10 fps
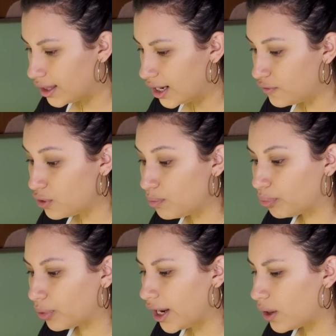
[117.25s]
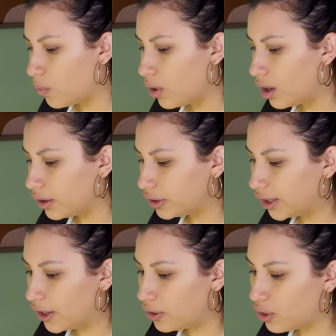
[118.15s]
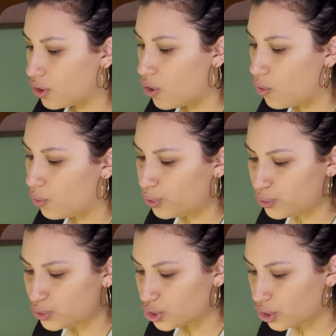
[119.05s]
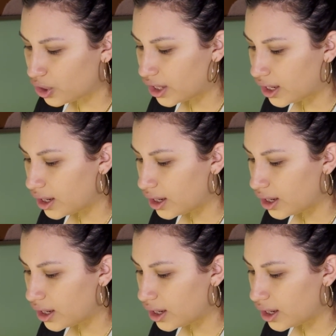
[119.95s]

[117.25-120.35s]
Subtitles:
if you break one, now you're on a whole new journey.